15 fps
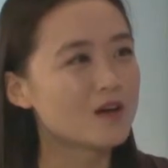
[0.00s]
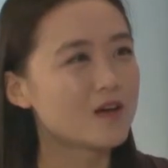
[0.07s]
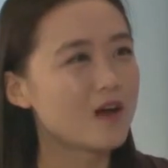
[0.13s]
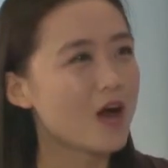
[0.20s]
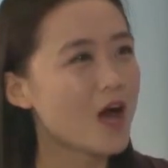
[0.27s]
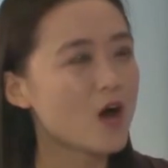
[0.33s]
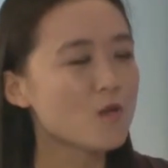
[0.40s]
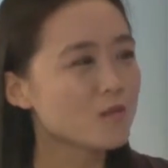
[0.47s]

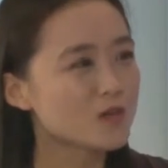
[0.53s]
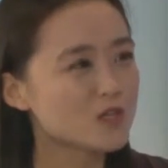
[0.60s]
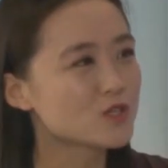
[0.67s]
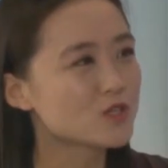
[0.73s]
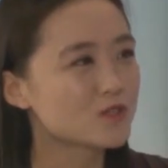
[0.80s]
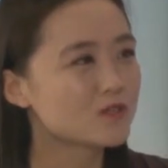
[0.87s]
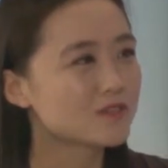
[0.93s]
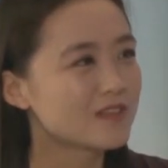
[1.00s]
How much
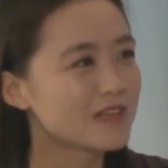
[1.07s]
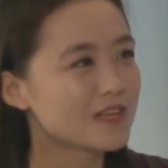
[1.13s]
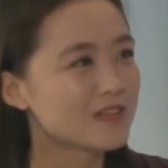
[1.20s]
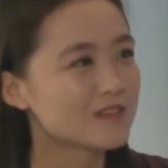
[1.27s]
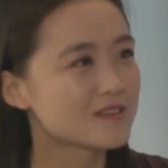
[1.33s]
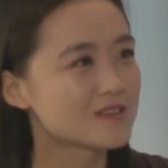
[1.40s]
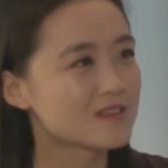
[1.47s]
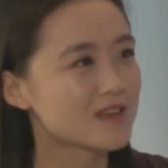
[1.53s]
do you think
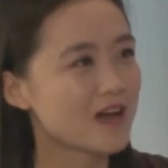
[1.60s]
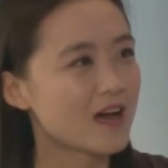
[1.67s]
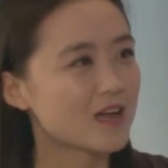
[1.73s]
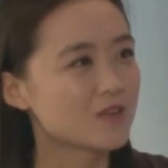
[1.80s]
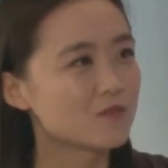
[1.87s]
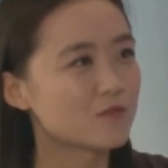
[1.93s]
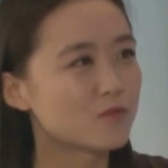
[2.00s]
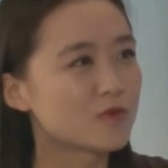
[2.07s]
this kind
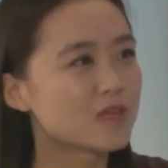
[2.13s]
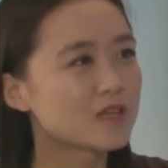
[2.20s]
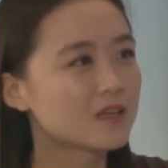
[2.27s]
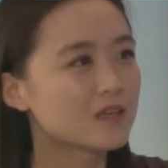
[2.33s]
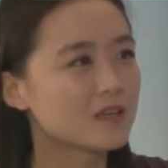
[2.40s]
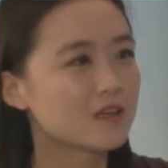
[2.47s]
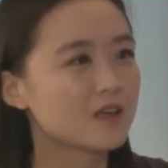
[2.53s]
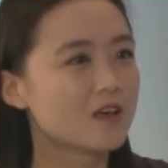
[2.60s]
of
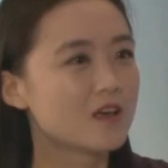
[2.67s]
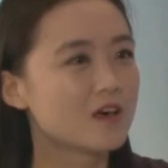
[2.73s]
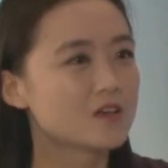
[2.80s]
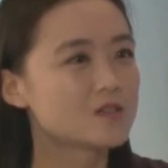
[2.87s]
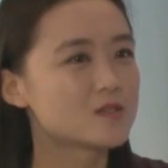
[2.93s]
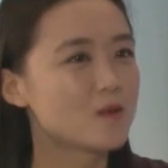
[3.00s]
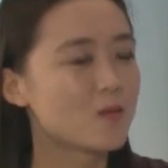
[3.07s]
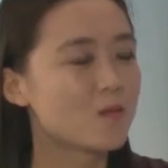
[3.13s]
really
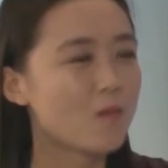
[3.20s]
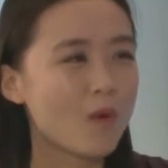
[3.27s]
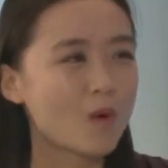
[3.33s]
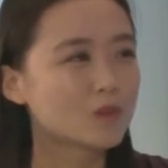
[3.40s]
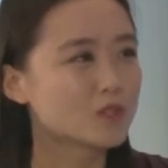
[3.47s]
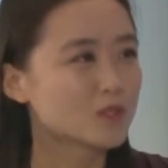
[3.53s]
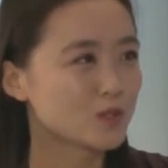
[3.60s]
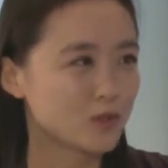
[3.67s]
so
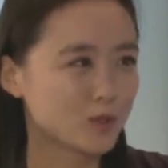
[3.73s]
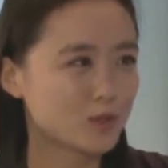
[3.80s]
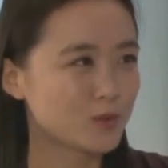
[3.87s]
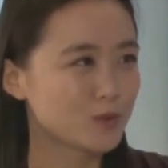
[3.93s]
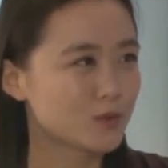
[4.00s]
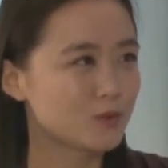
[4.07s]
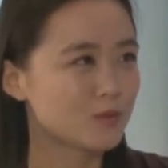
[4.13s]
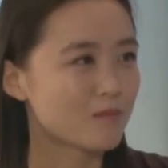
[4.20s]
modern,
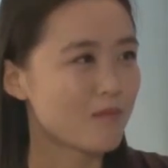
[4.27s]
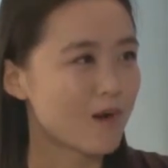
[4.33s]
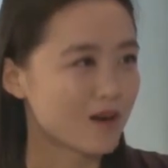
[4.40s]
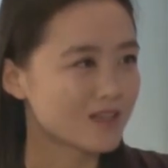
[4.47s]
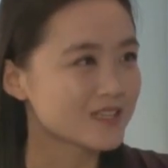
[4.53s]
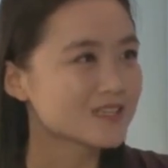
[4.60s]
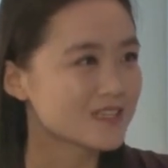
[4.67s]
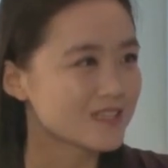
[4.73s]
cool
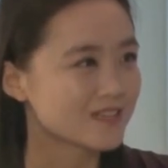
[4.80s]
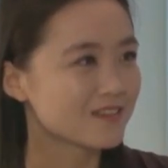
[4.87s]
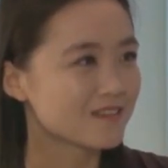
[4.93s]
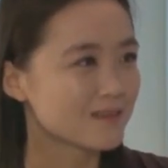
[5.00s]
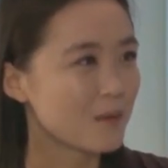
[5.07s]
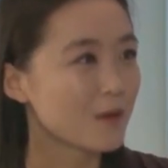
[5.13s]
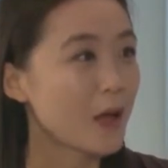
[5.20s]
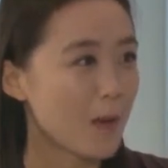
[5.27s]
marketing
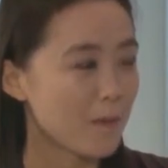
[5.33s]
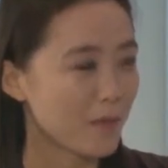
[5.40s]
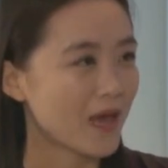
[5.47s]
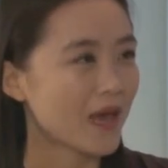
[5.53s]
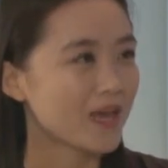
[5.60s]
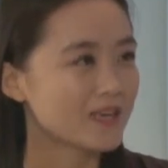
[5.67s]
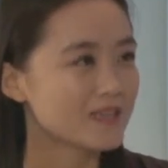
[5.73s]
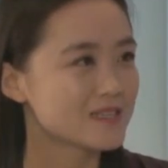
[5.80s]

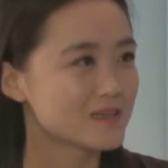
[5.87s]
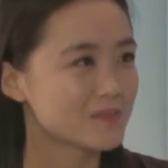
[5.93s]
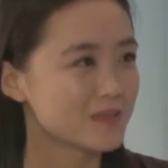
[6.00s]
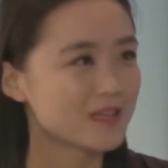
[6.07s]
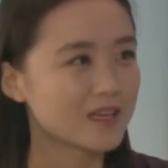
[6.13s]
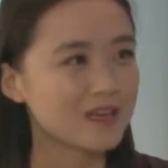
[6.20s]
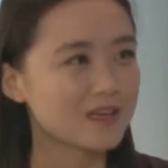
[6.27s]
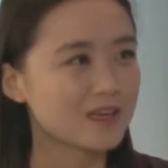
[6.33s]
campaigns
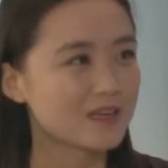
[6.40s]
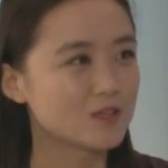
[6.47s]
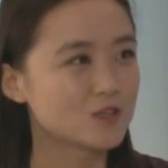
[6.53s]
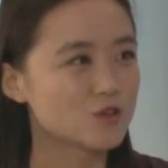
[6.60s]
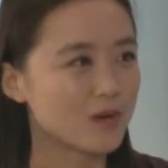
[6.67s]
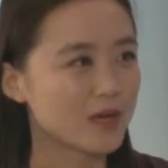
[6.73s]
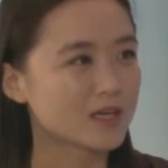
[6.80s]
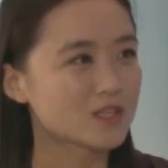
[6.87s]
play in
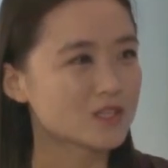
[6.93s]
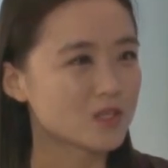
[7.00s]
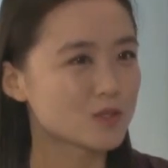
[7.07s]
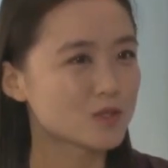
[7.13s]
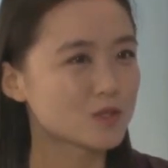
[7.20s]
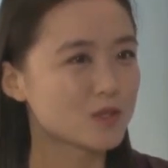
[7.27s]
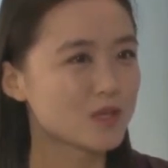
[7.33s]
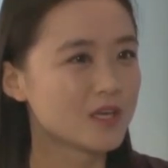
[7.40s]
trying
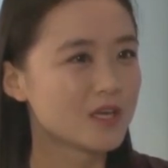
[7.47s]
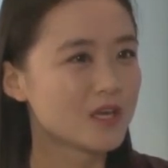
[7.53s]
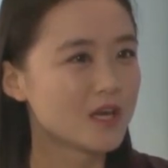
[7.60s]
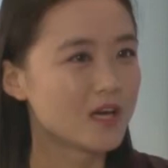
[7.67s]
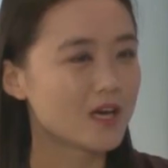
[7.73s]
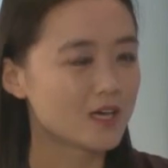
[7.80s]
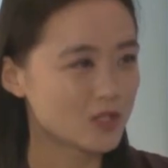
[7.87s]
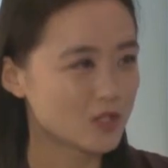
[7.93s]
to
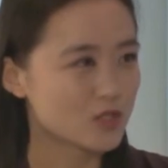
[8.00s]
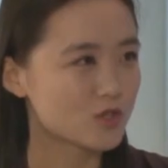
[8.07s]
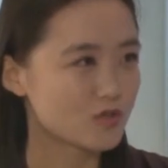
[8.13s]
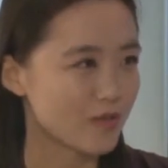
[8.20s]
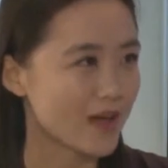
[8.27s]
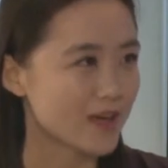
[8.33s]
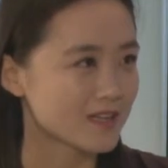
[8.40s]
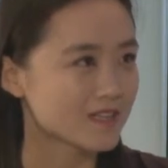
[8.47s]

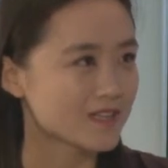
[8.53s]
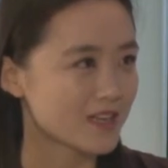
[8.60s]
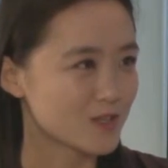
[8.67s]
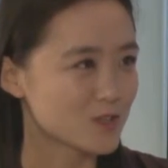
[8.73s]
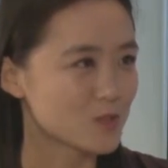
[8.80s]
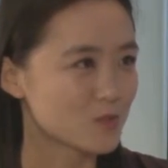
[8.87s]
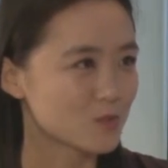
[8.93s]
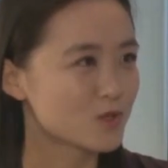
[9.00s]
attract the
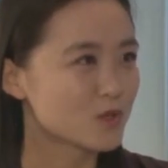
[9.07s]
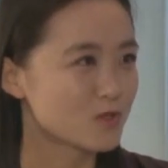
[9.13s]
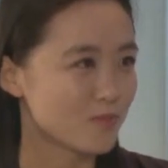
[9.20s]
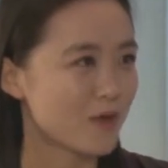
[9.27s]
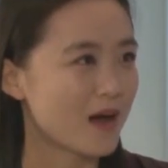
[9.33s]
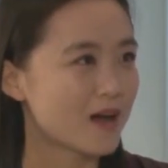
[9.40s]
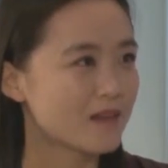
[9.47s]
consumer to buy